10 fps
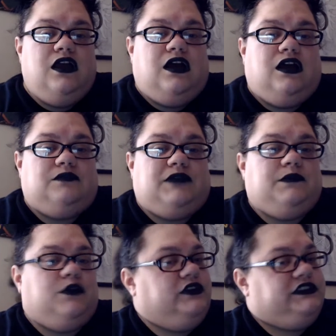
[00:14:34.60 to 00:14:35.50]

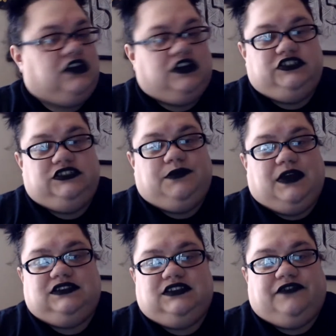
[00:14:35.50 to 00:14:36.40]
I'm always cautious
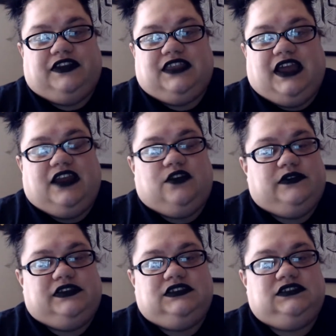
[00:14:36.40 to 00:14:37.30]
about stuff like that. I
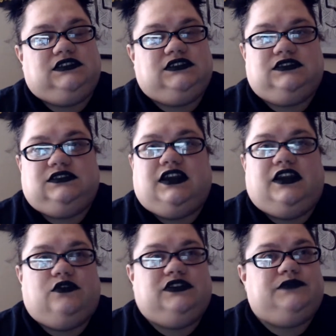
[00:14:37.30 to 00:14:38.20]
always
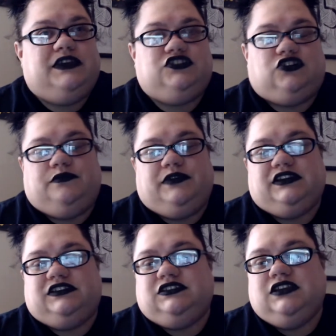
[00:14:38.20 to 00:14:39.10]
make sure
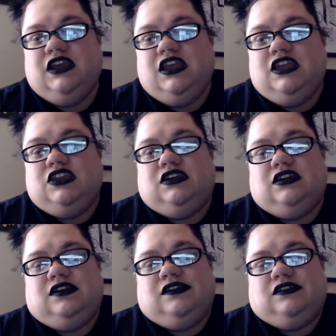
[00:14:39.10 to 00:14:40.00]
because
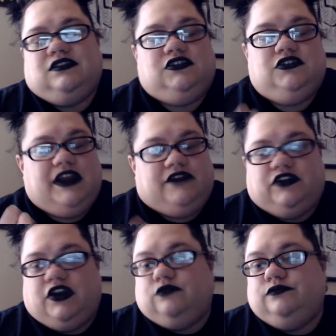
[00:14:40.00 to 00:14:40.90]
you never
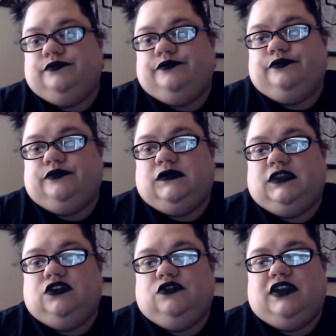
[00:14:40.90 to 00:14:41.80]
know.
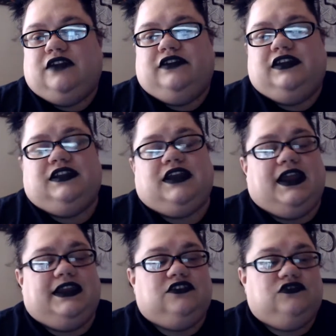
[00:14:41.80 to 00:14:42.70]
You never, and
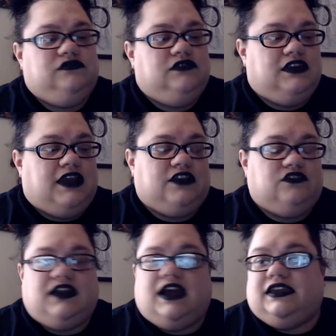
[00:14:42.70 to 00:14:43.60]
I
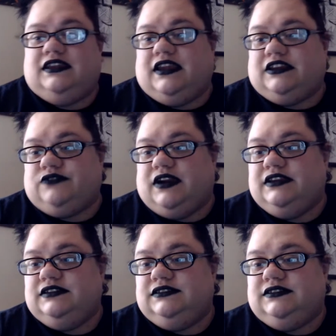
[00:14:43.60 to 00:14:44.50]
could not get an X-ray,
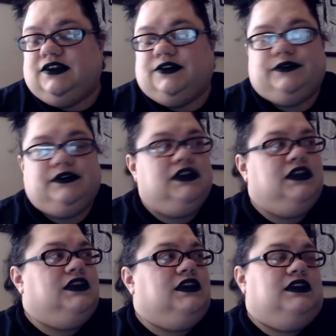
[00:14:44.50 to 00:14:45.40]
so
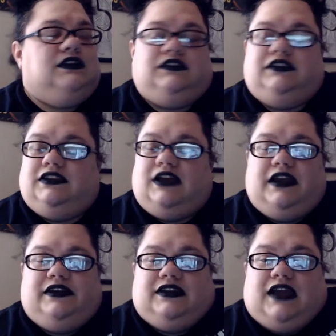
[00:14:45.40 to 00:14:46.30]

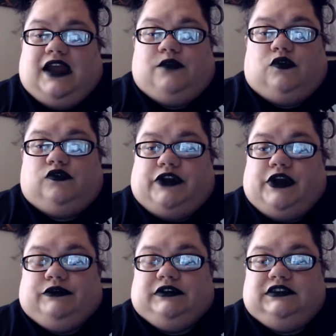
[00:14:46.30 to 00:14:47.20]
I won't
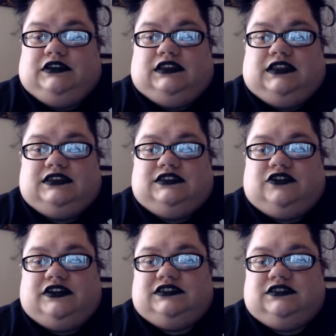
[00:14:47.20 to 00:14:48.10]
know unless
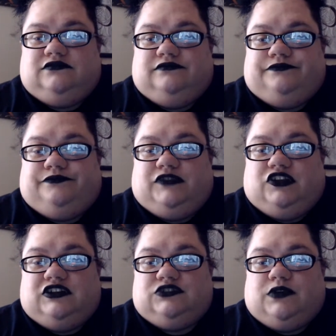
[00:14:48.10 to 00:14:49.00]
there
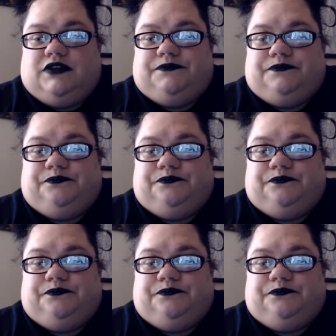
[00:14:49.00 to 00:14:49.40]
is one.